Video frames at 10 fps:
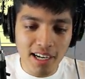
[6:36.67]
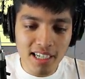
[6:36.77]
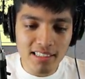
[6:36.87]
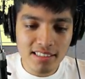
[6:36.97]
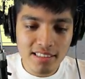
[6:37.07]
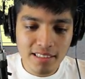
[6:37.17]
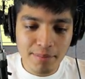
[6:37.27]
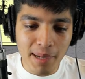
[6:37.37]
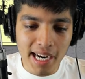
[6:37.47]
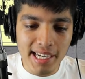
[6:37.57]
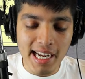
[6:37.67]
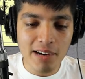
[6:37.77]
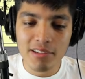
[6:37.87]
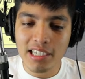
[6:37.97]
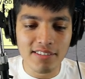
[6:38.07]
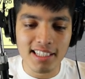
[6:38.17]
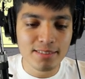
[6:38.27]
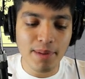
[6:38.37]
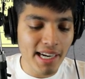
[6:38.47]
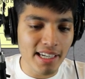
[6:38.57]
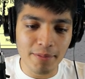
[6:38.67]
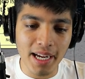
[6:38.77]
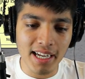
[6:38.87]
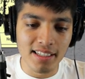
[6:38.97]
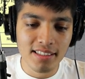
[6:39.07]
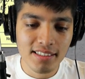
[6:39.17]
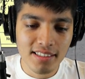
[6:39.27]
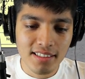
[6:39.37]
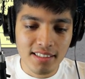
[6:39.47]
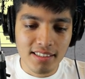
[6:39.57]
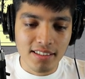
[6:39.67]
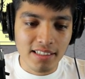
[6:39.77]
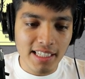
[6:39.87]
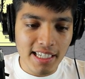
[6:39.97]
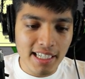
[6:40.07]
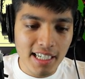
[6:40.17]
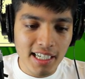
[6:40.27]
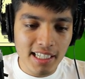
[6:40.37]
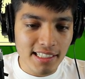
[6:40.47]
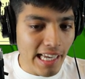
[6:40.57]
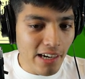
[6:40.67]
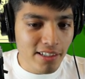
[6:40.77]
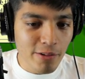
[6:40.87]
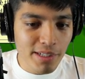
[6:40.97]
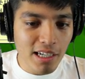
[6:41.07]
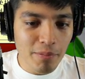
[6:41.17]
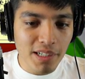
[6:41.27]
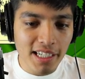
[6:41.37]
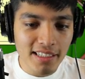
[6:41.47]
what? Buy now? Whatever, let's buy it, man. Okay, uh, now can we open